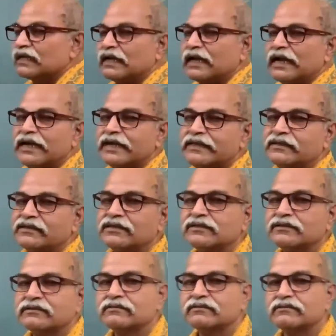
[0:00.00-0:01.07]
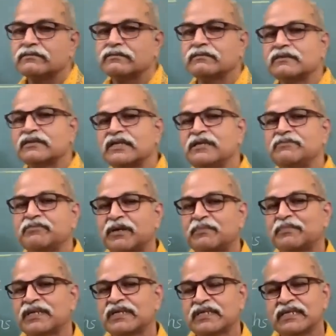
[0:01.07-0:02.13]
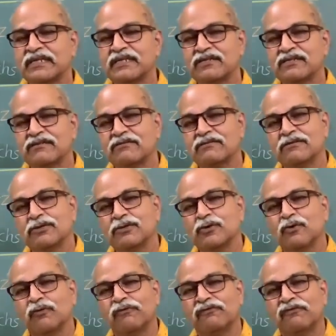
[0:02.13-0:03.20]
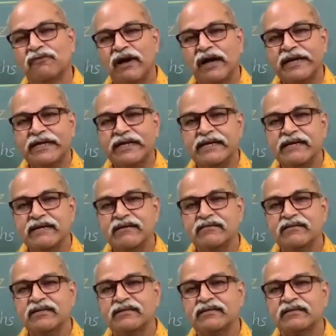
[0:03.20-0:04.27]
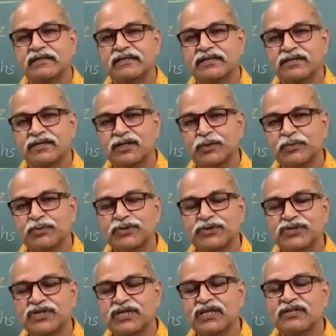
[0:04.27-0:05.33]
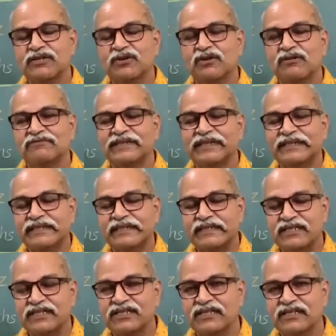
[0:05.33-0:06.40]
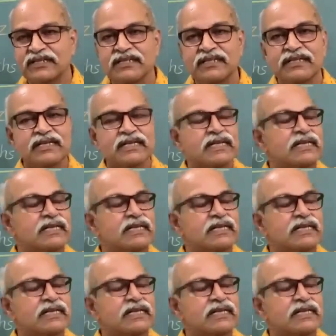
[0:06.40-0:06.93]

And the purpose is to find the distribution of energy